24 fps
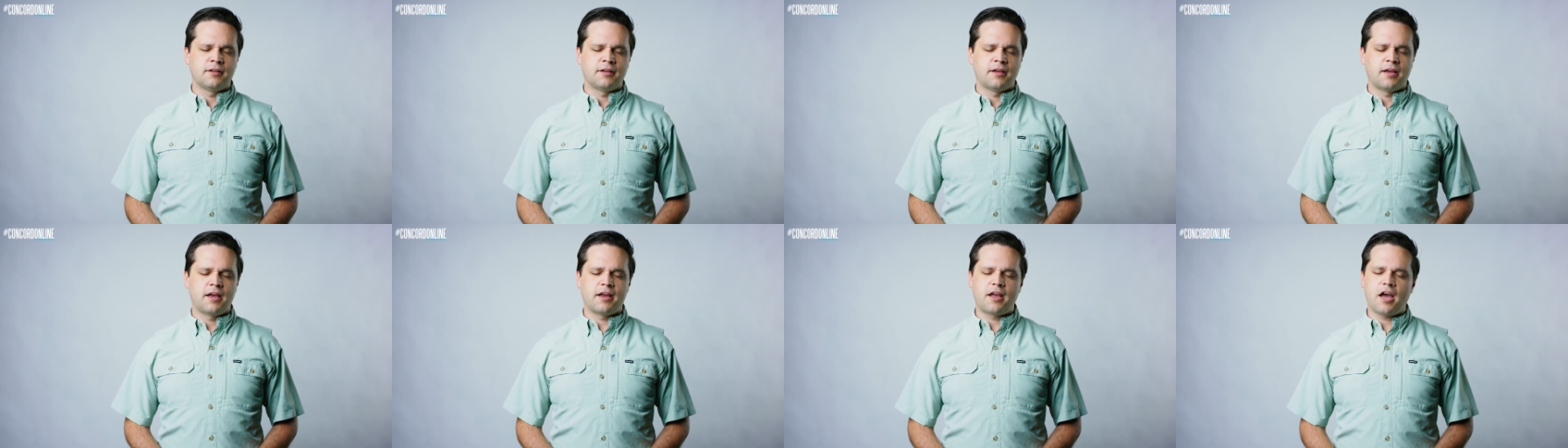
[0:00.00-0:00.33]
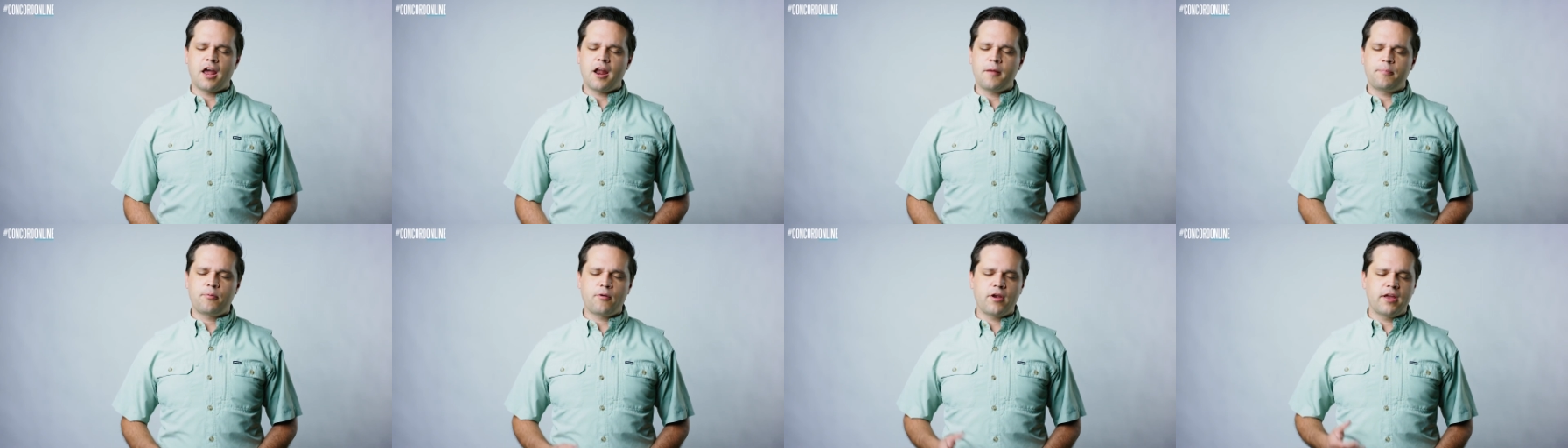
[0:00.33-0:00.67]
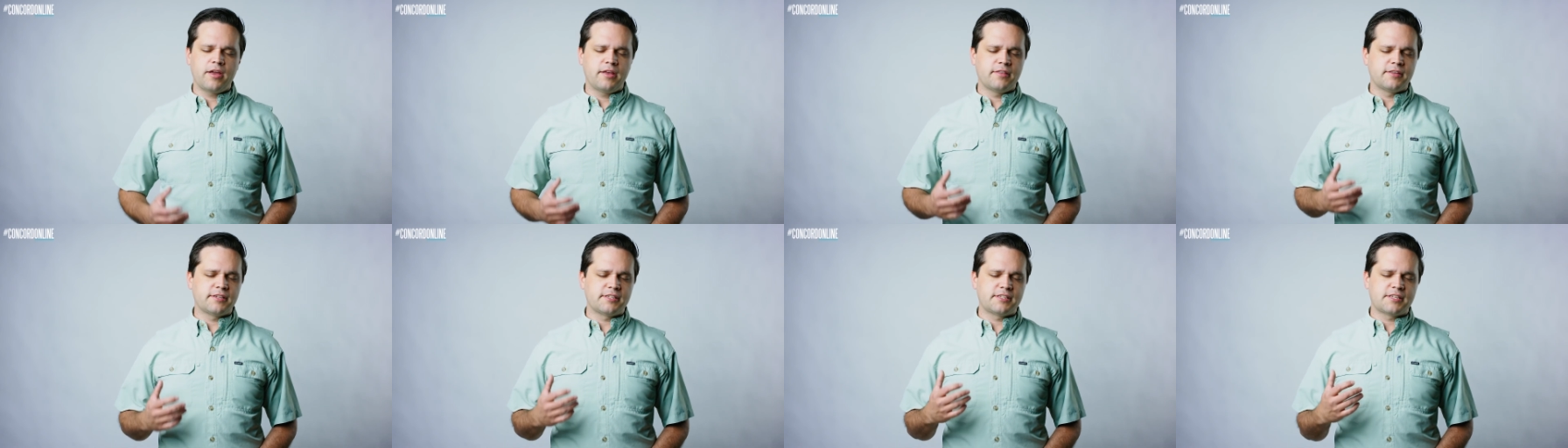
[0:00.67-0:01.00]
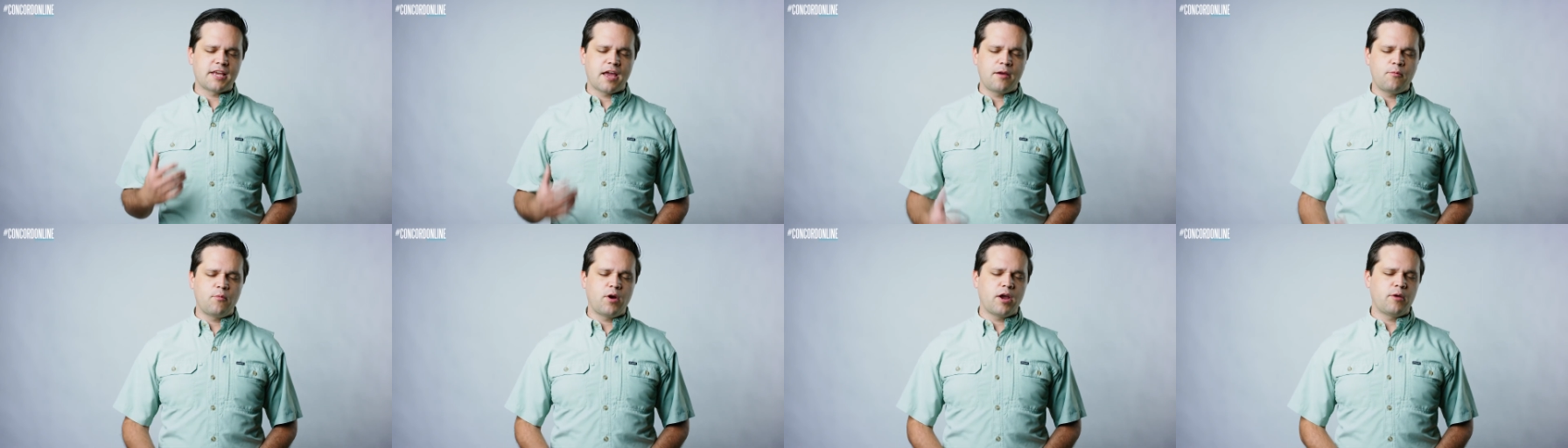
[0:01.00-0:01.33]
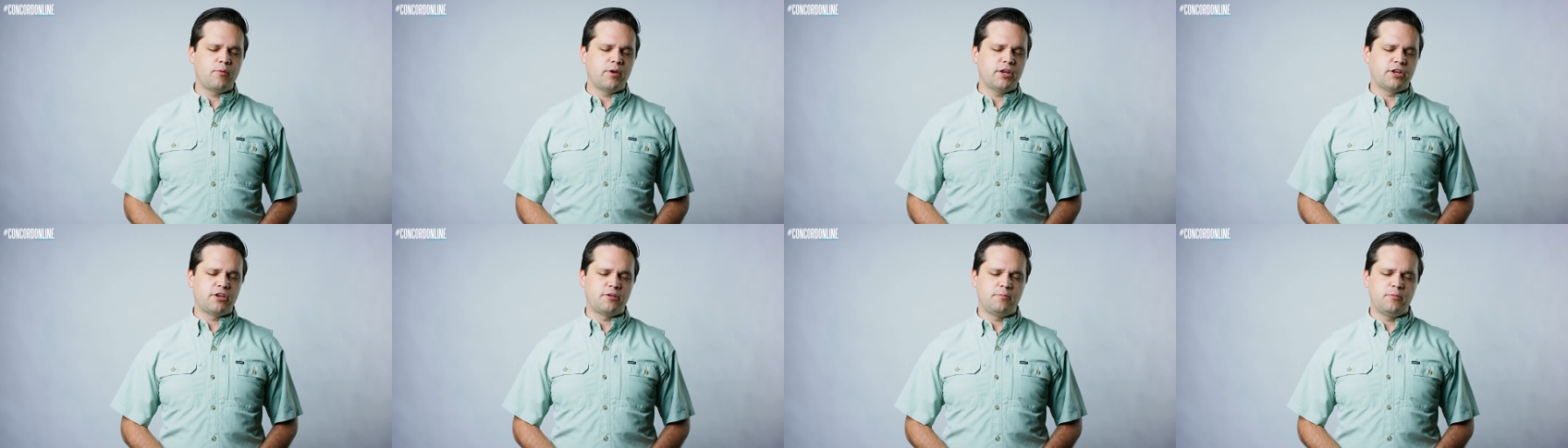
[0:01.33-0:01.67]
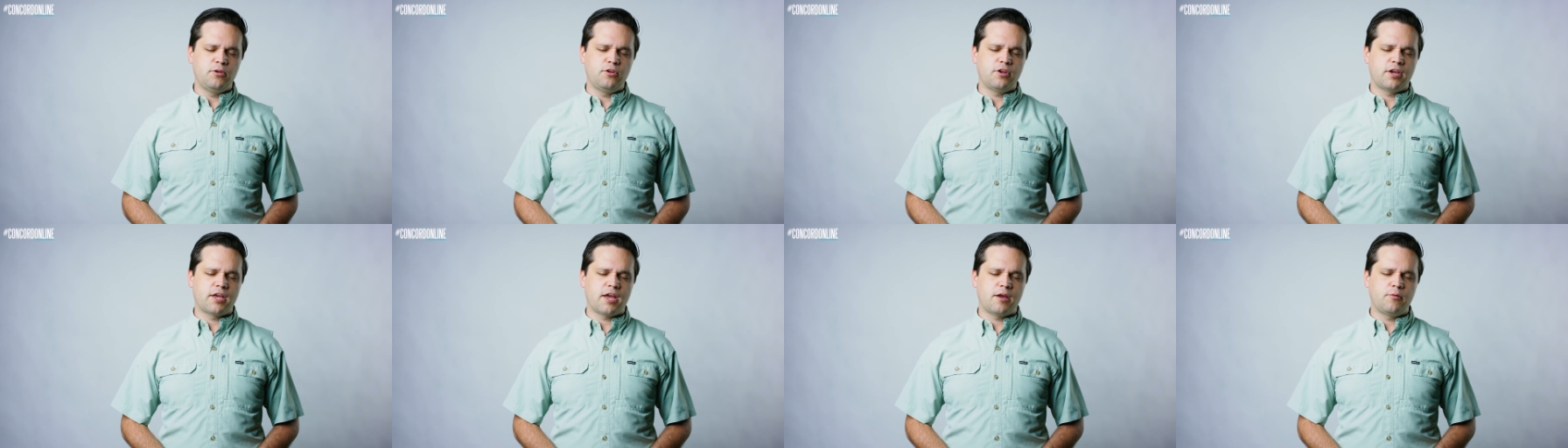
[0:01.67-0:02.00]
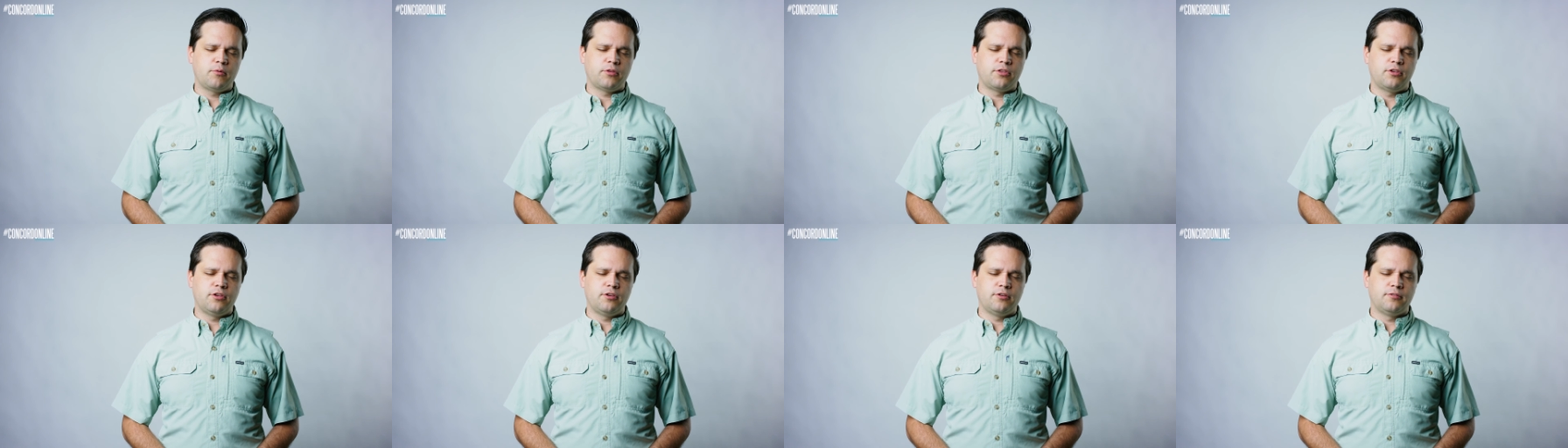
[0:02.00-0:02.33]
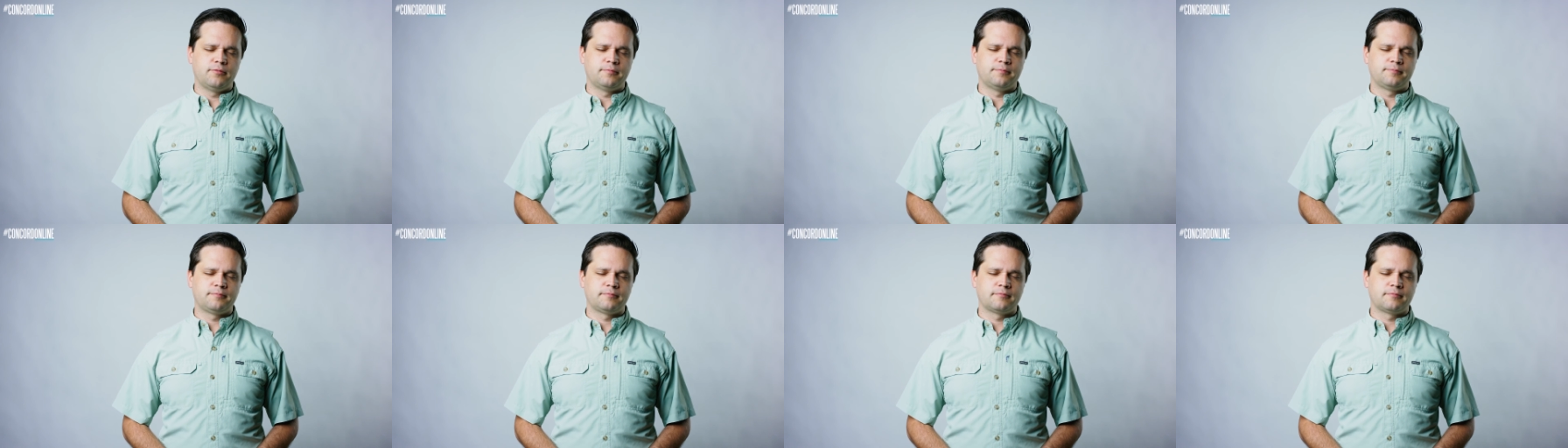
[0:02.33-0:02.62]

And God, I pray in the same way we communicate with you.